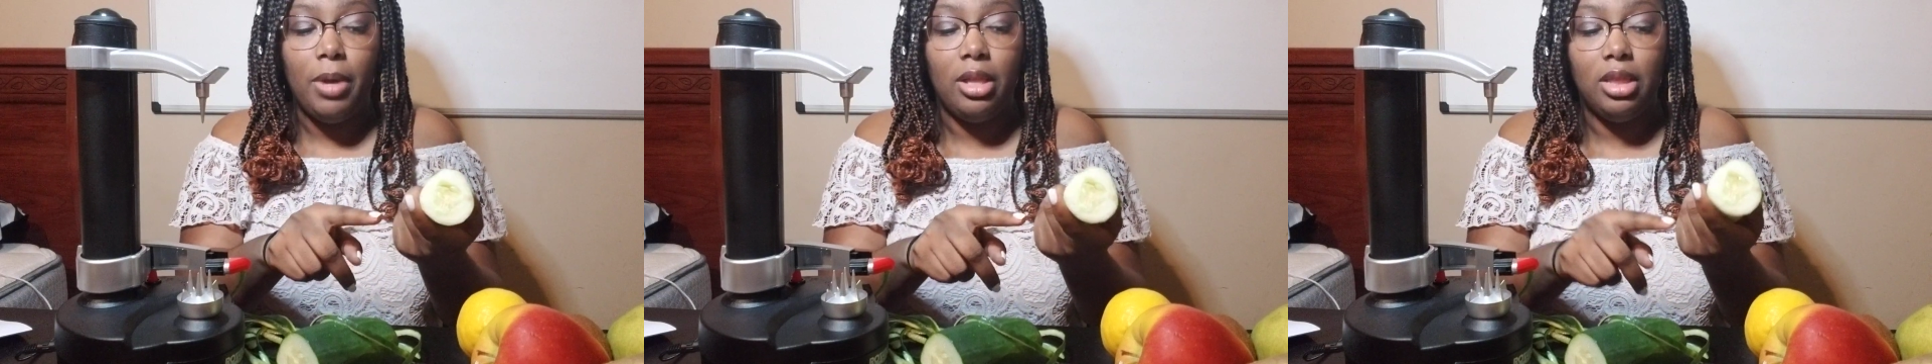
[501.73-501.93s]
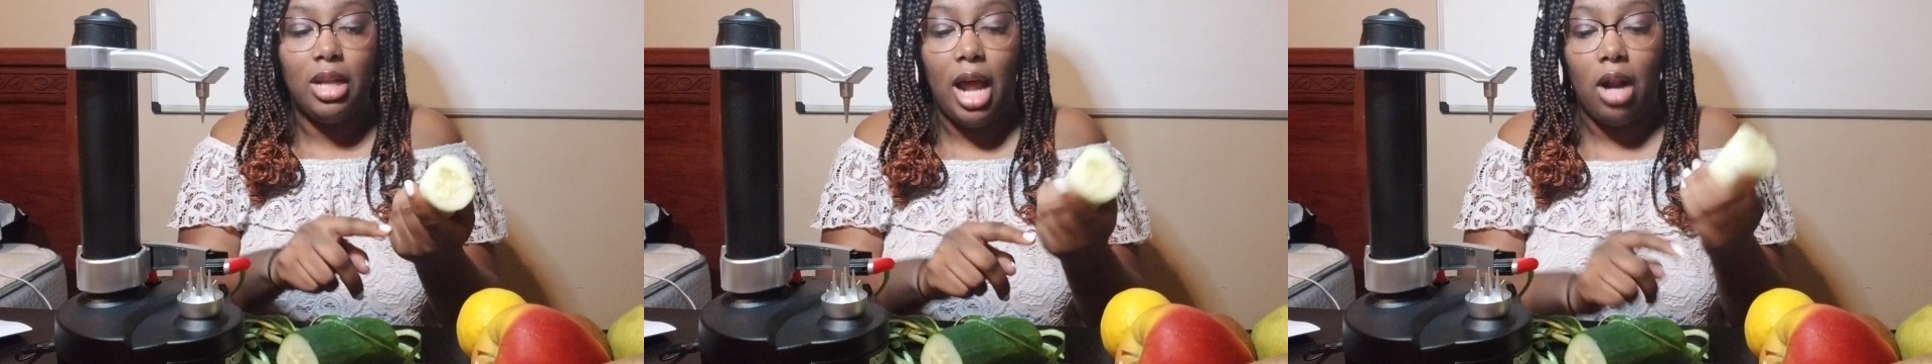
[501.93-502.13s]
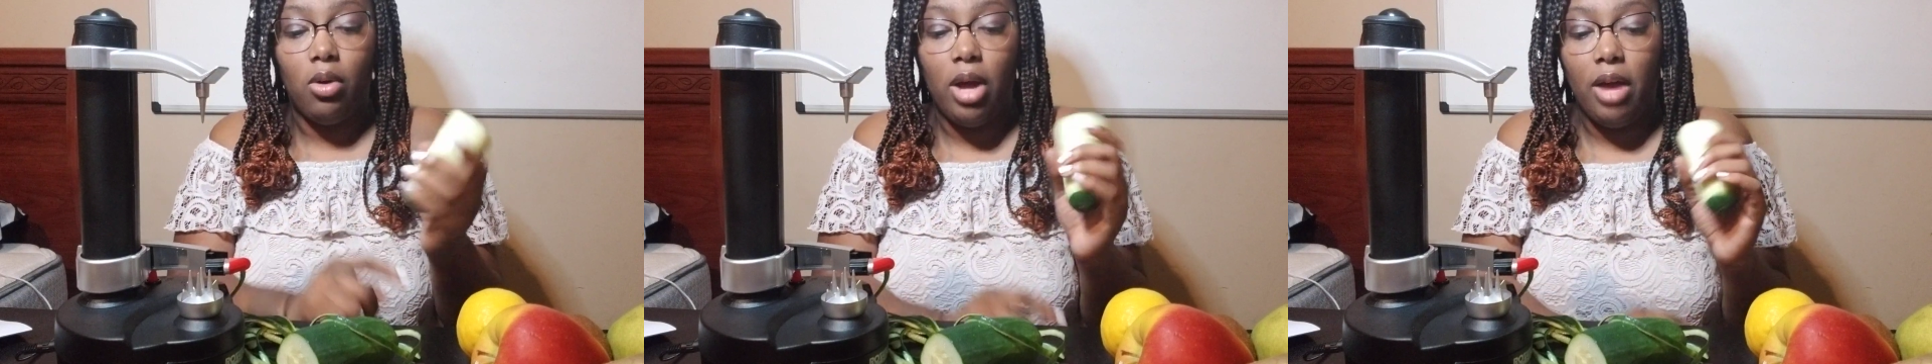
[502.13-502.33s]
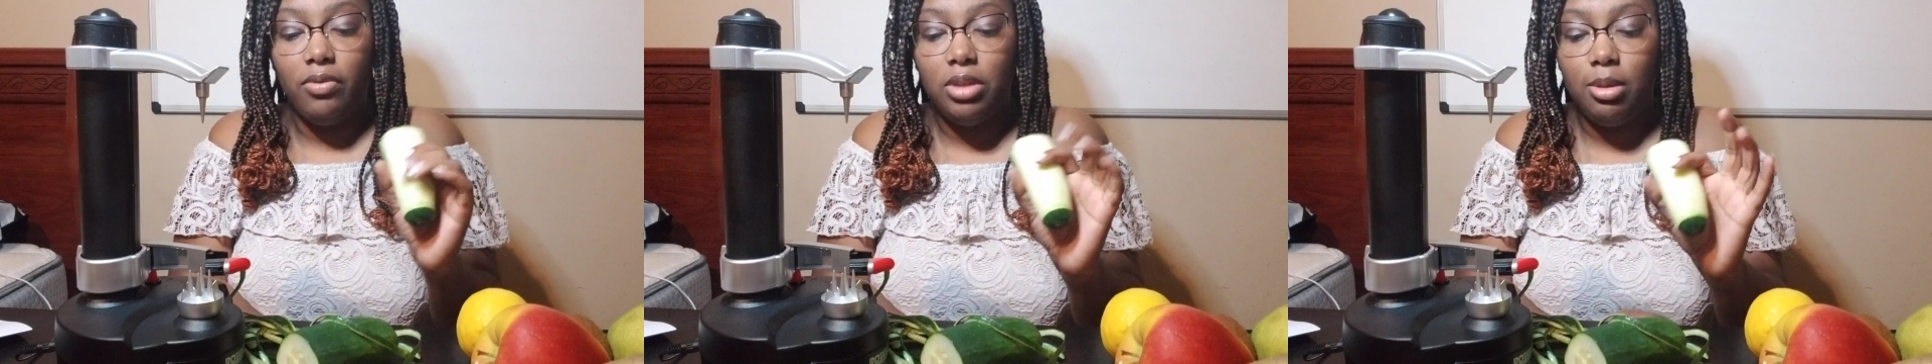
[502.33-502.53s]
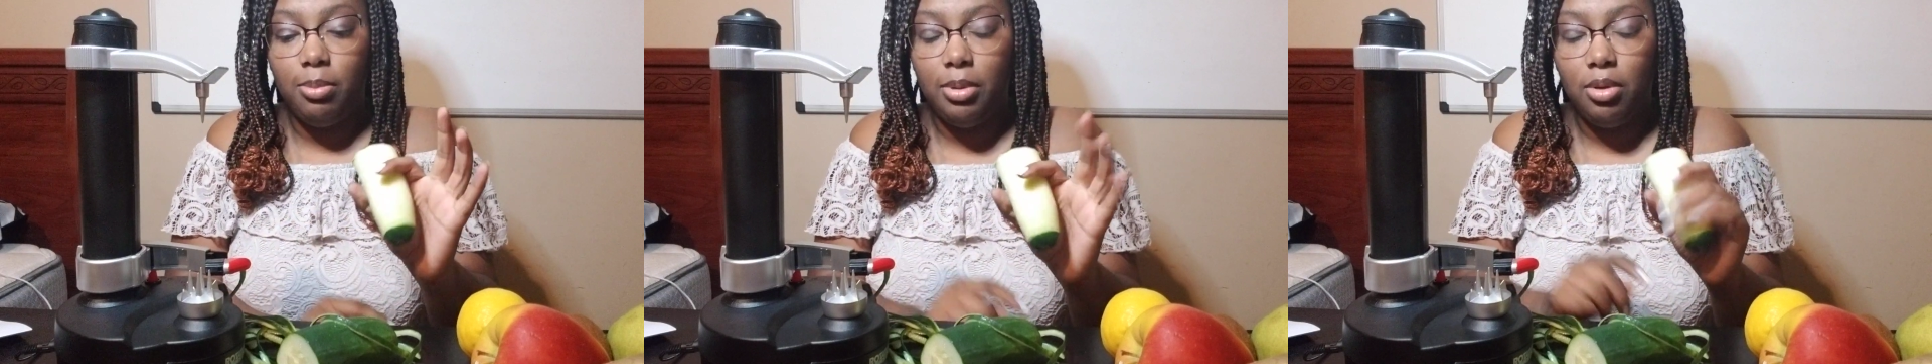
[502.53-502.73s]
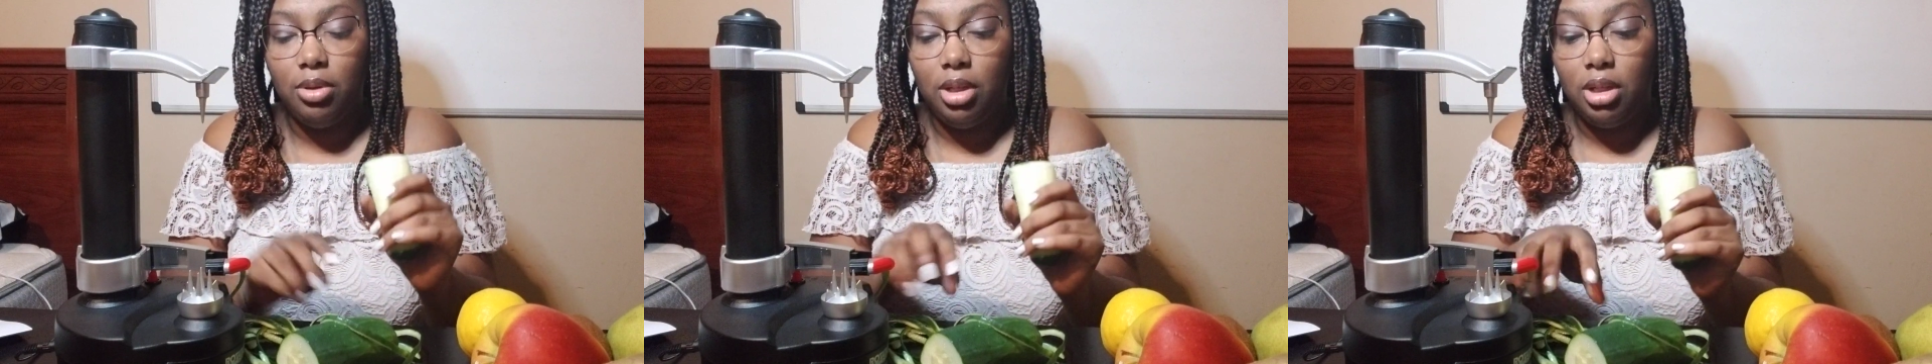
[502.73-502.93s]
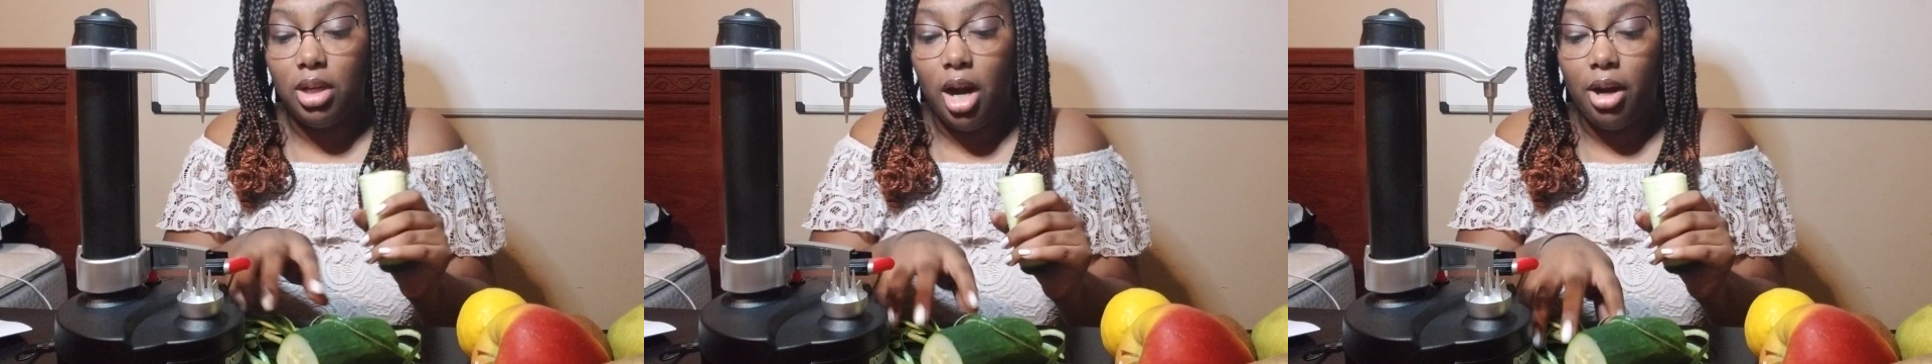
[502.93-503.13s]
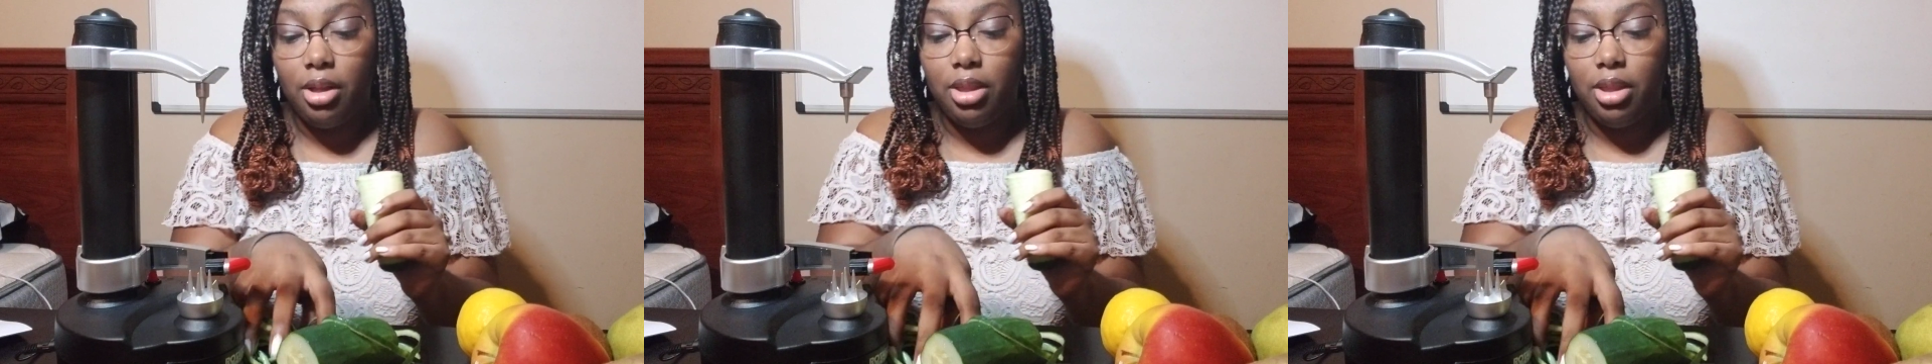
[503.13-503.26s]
and then I don't have to peel the entire